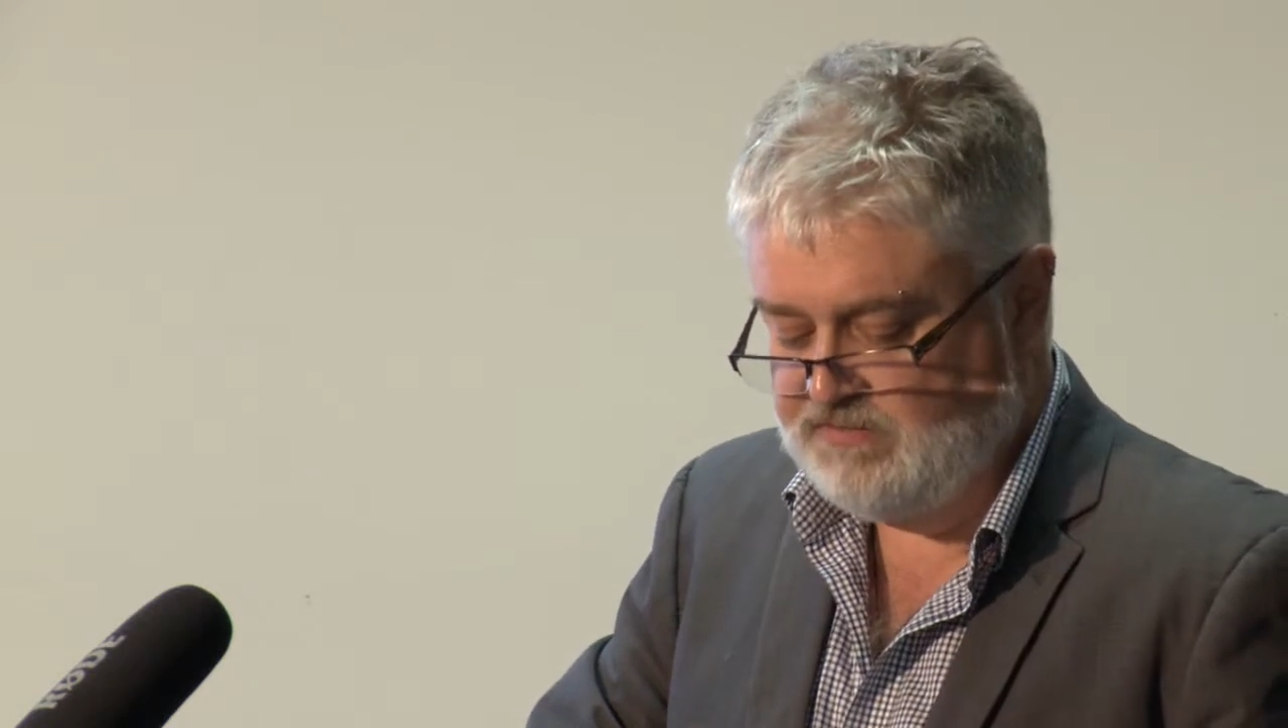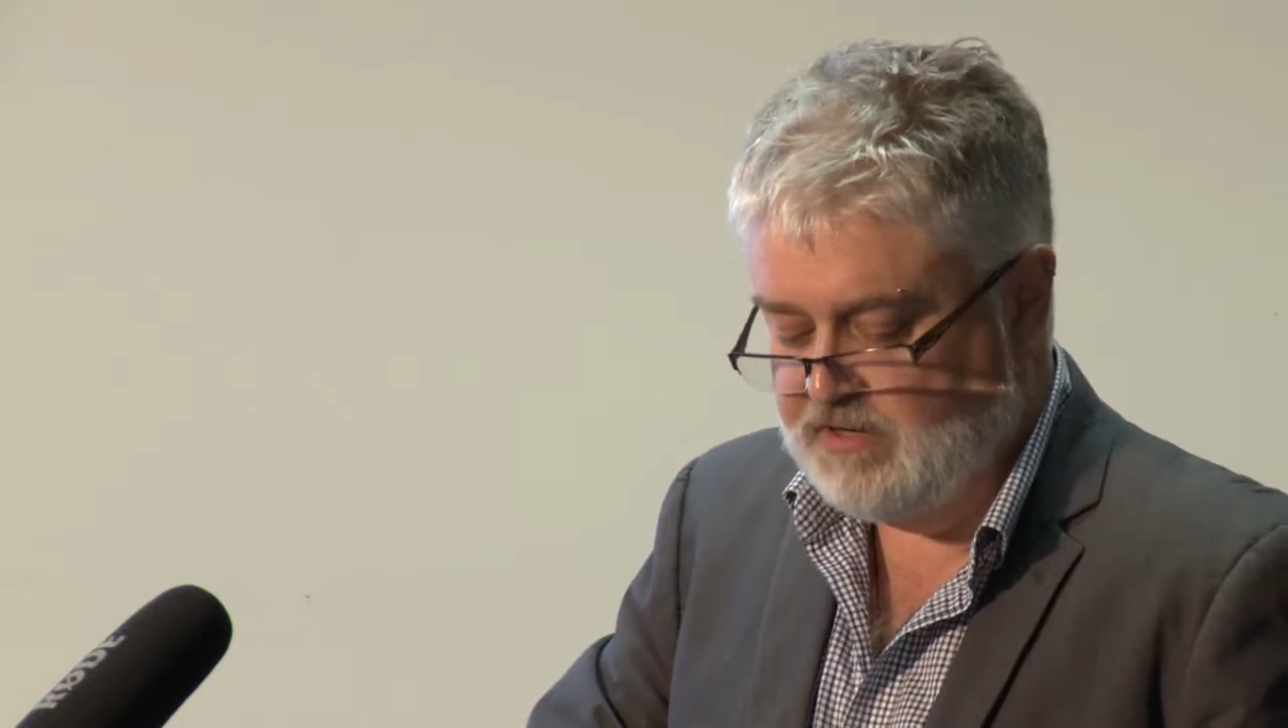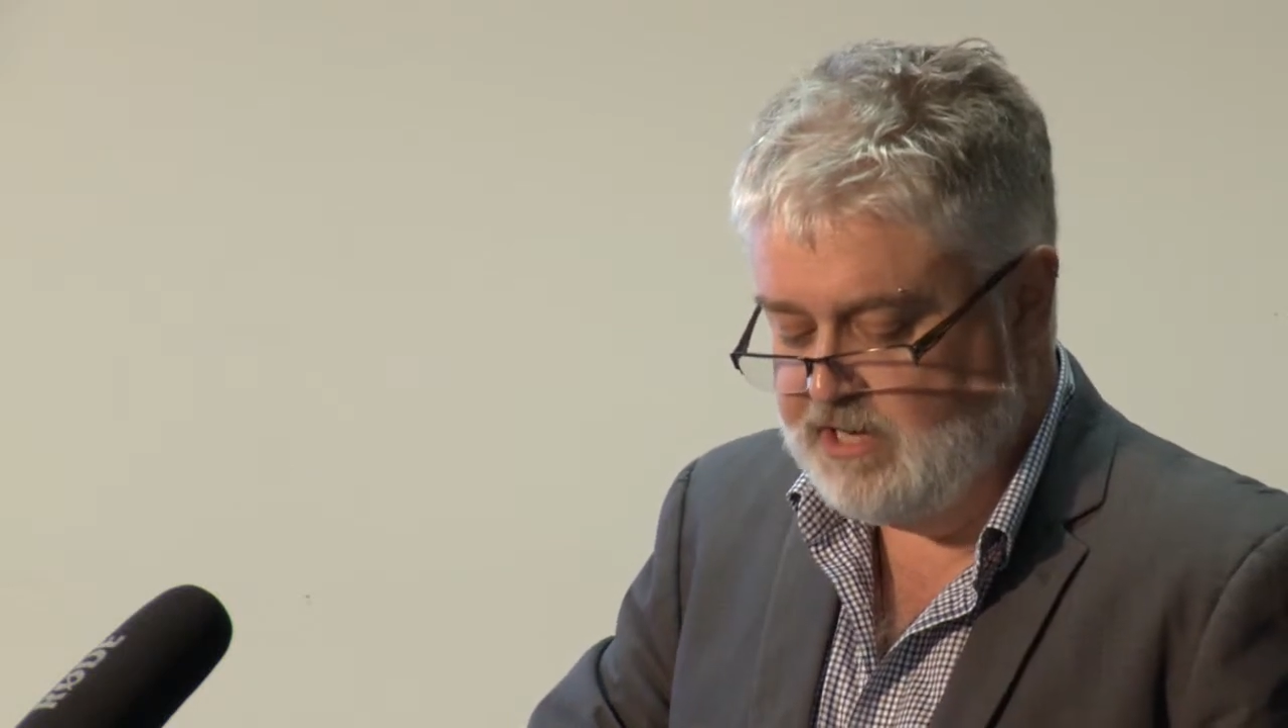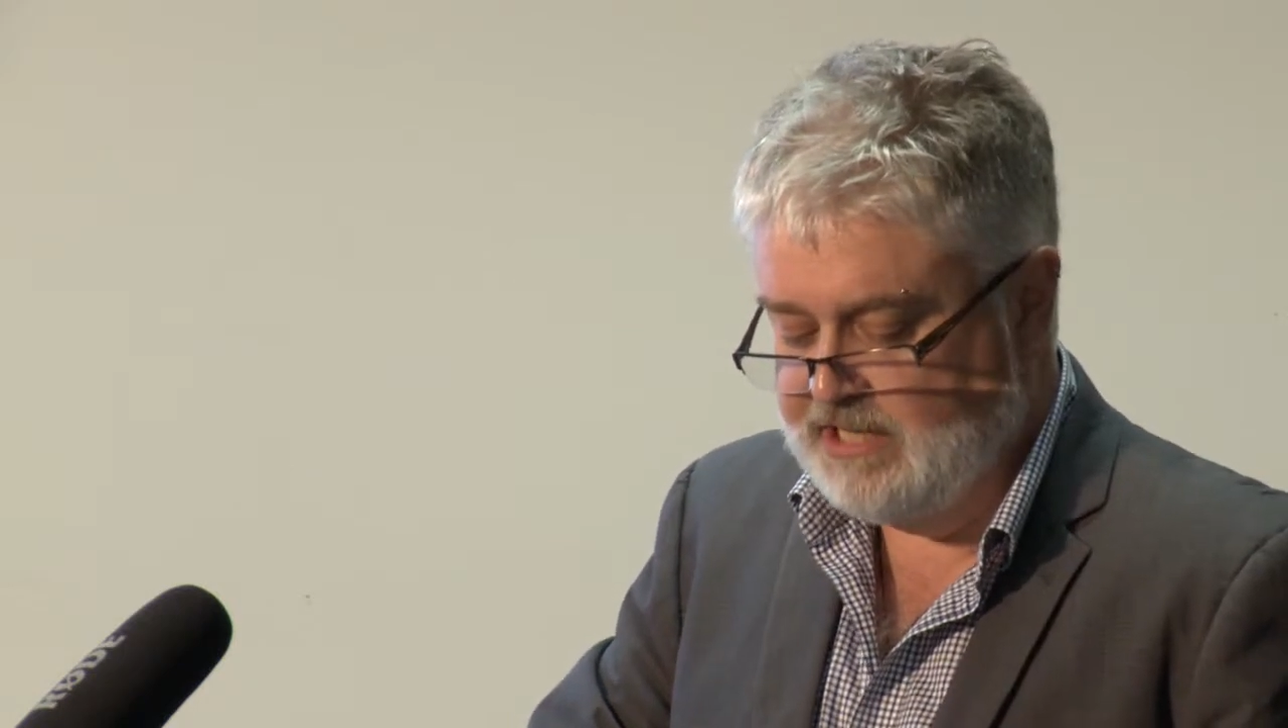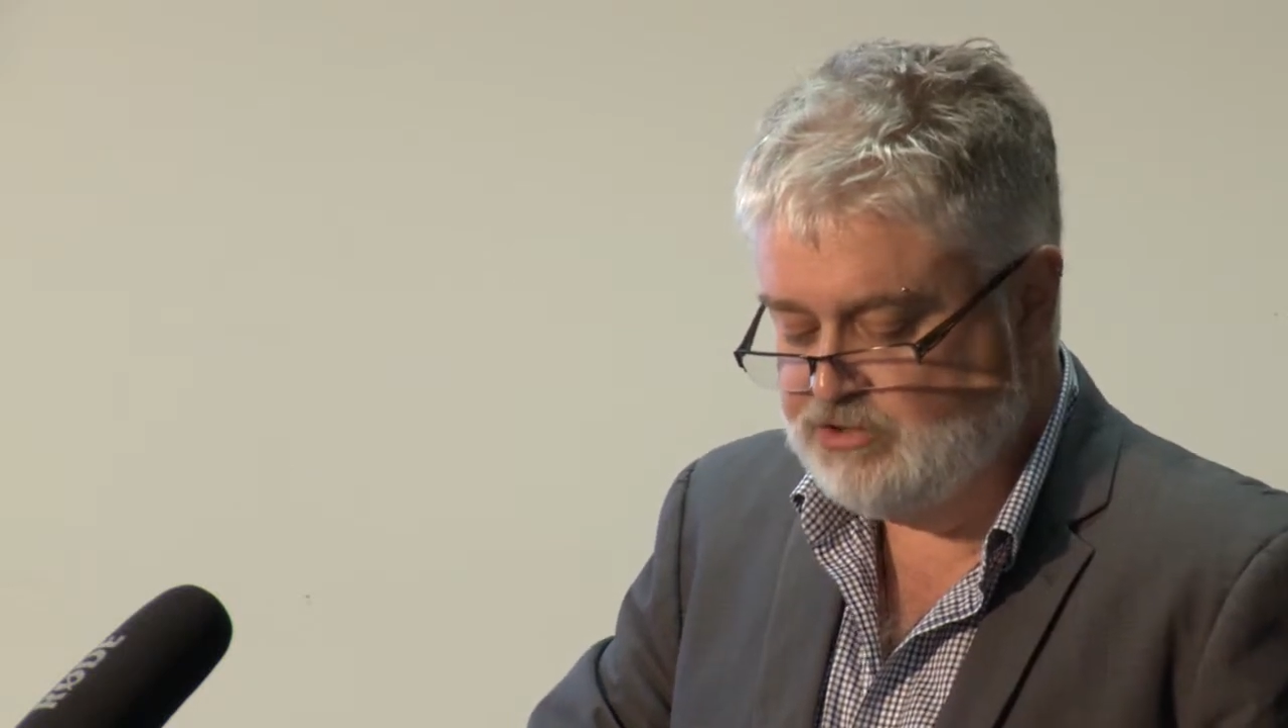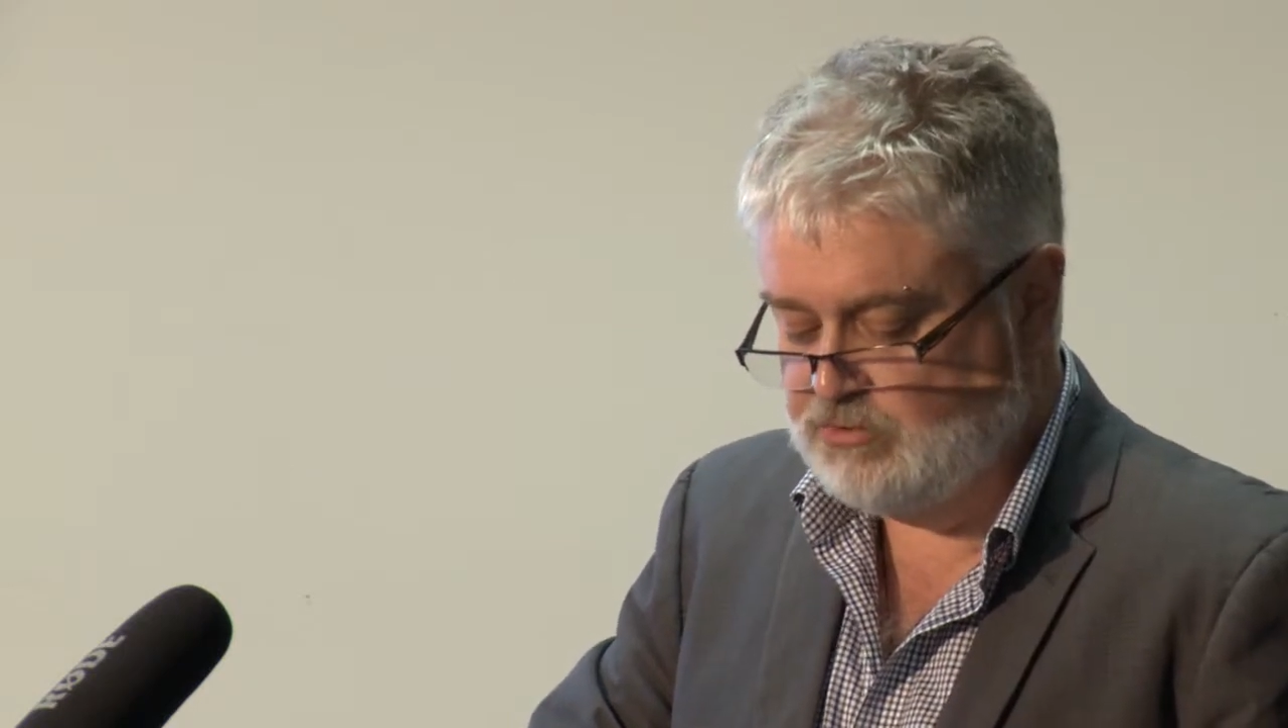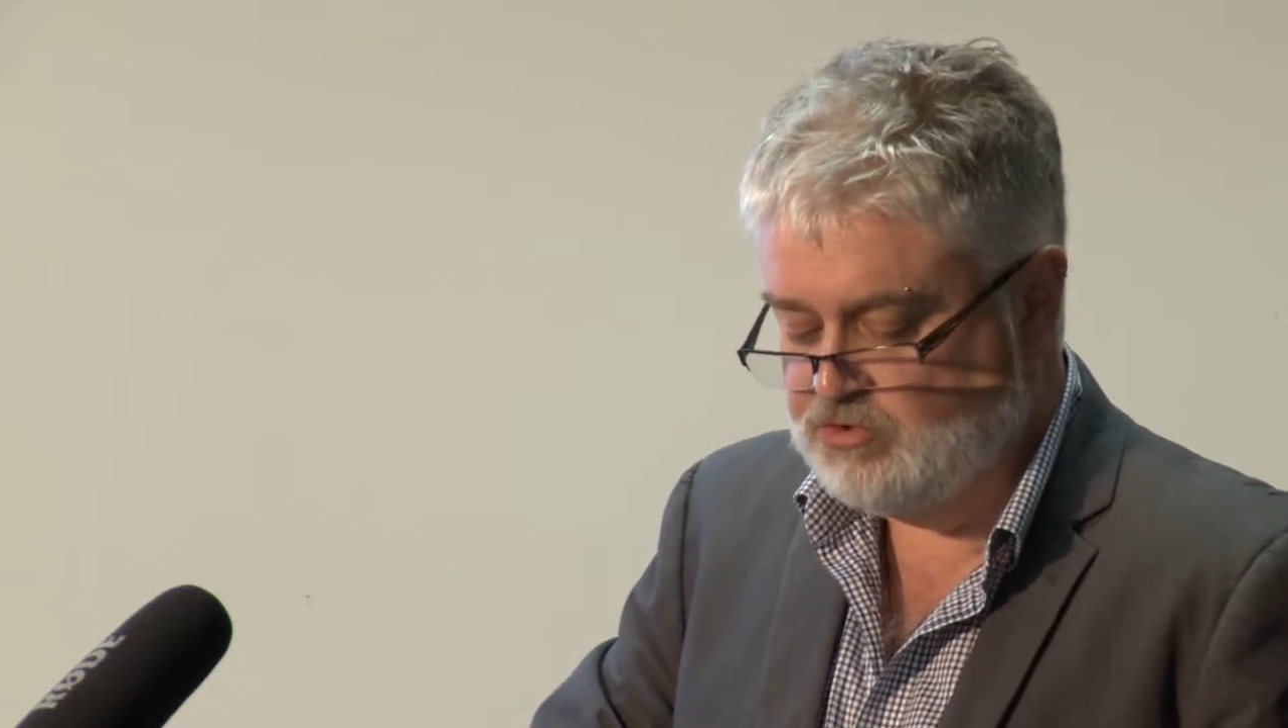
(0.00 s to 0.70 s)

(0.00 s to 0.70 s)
vocational